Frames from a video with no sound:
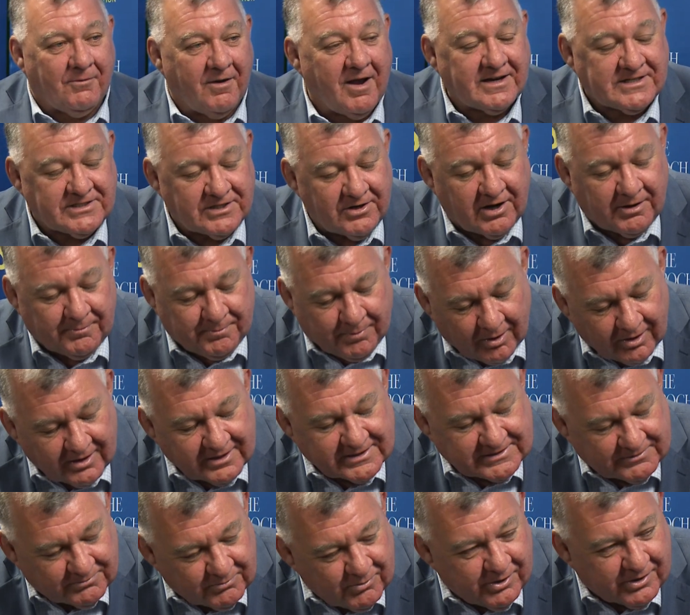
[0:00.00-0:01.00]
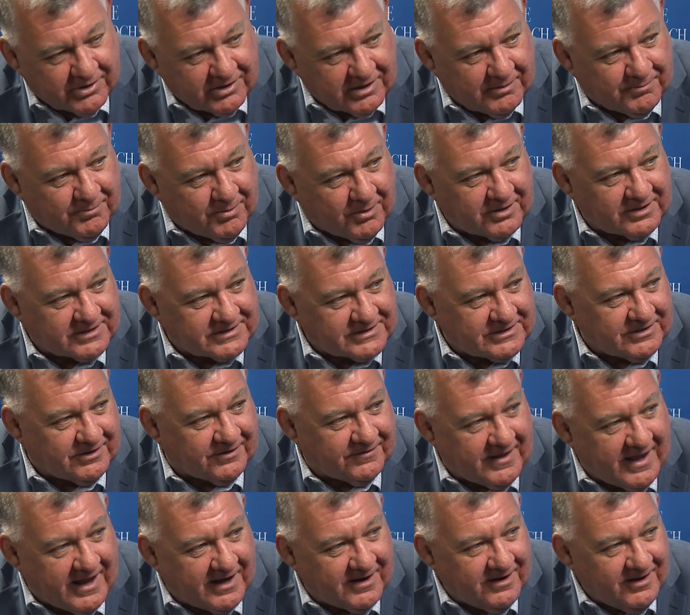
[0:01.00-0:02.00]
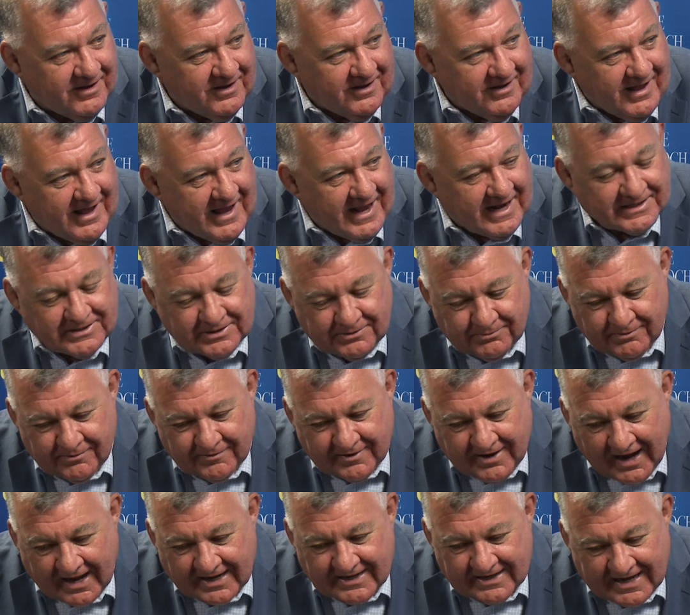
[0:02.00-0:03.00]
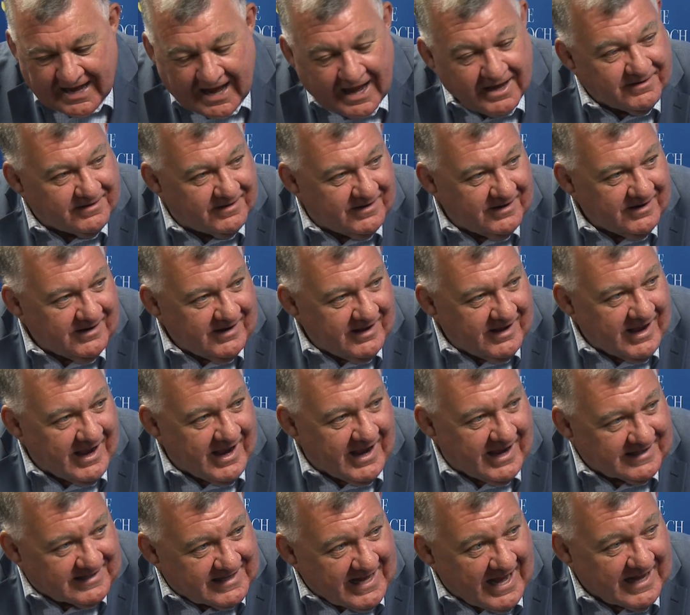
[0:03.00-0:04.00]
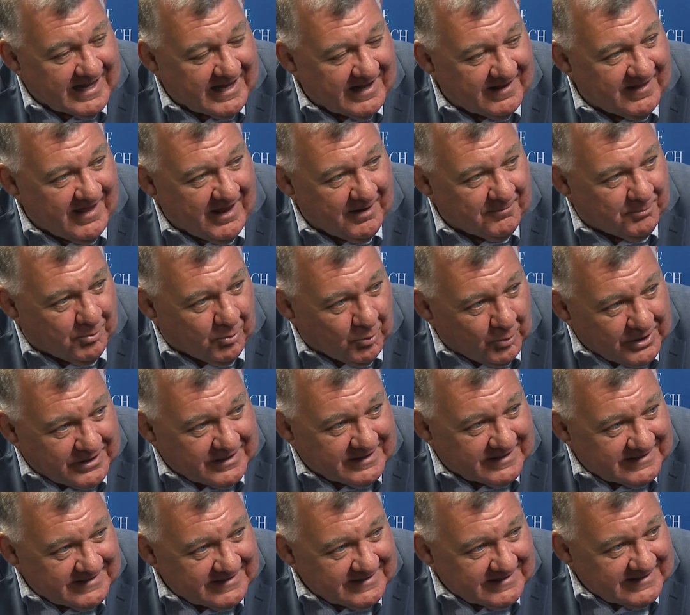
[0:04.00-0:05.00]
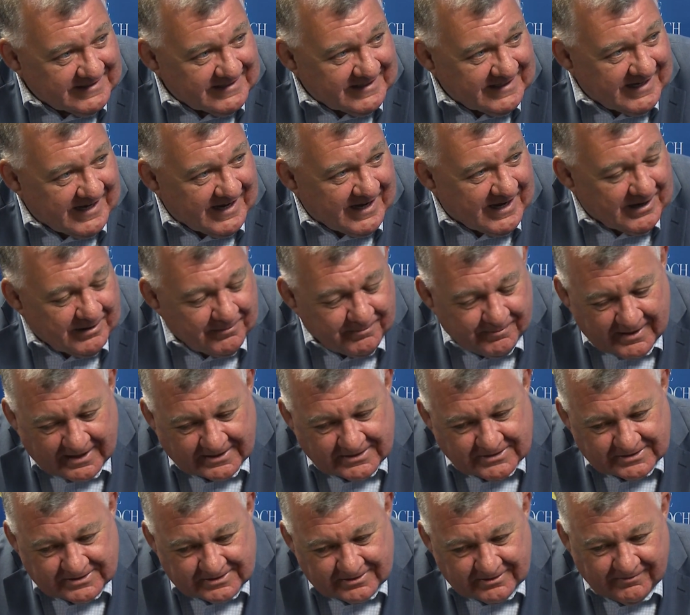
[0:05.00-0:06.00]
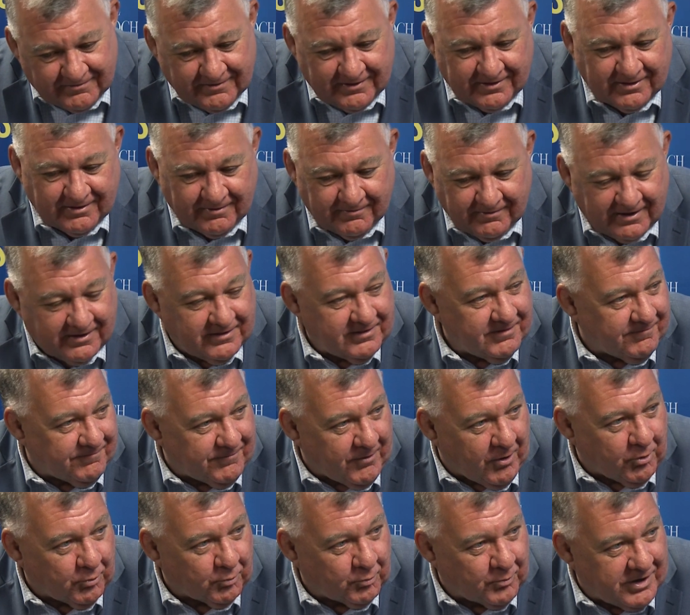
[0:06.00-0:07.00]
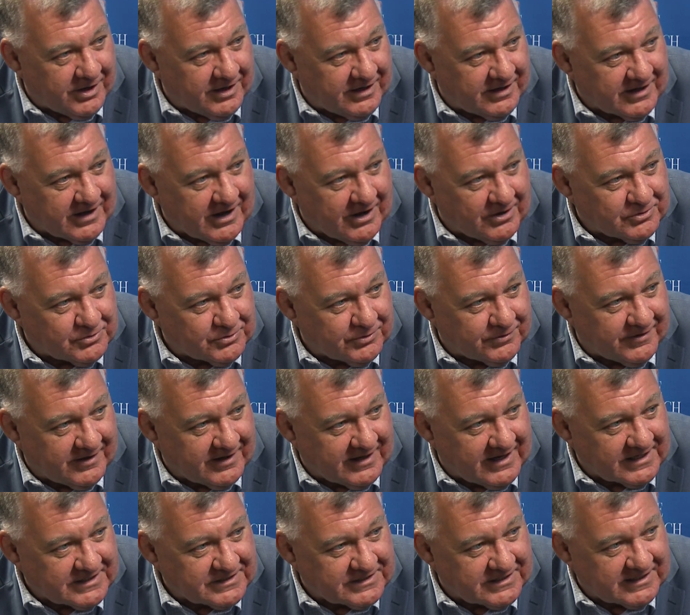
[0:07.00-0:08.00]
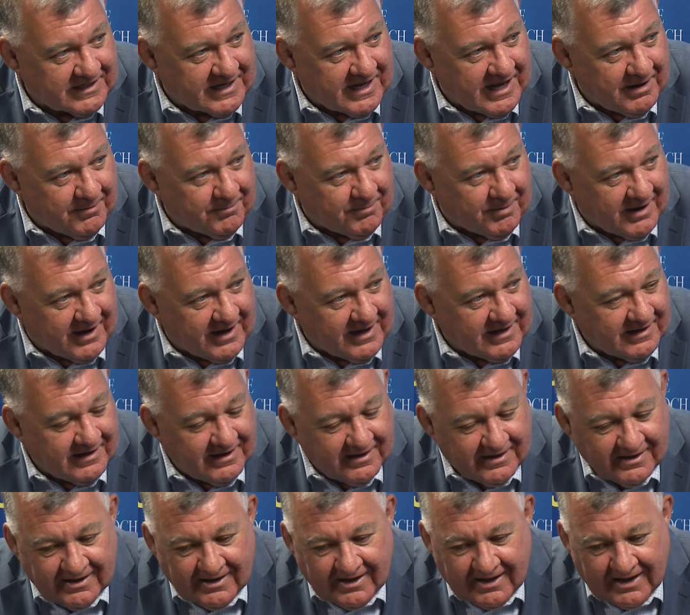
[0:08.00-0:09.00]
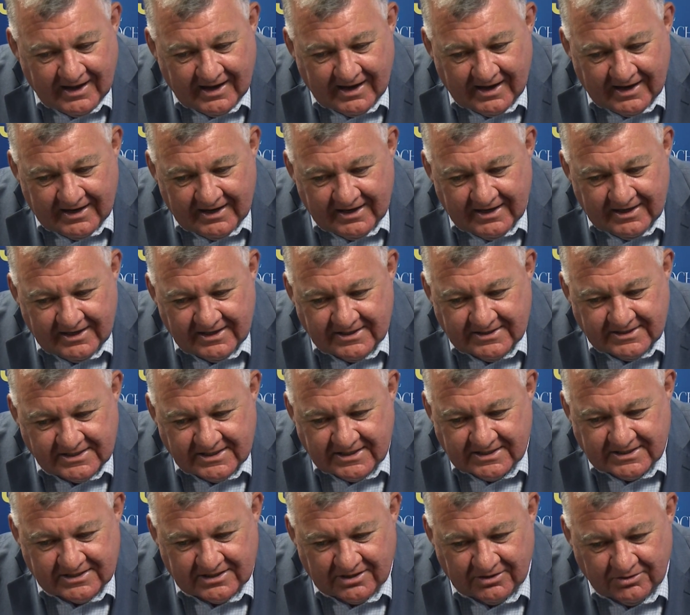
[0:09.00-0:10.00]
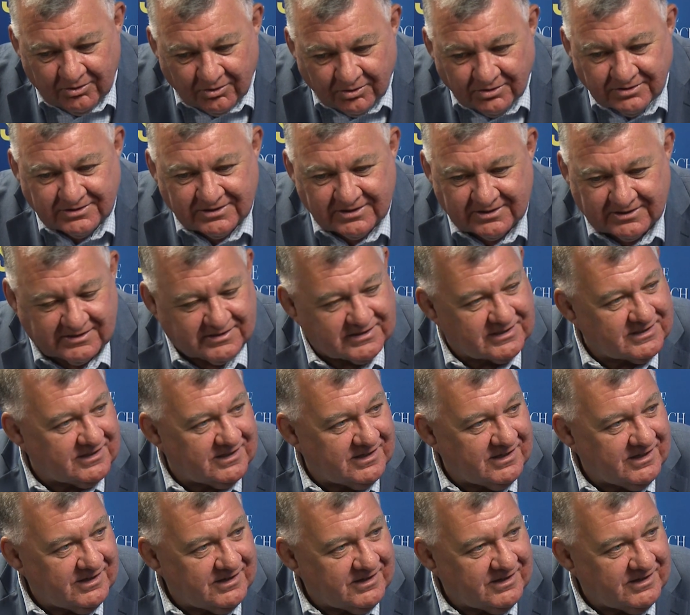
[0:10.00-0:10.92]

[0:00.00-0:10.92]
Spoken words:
yeah, we actually got a policy, working on a policy on that. Actually, we've cut an ad attacking that point. That's sort of in the vault, ready to go during the election campaign. It is just a nonsense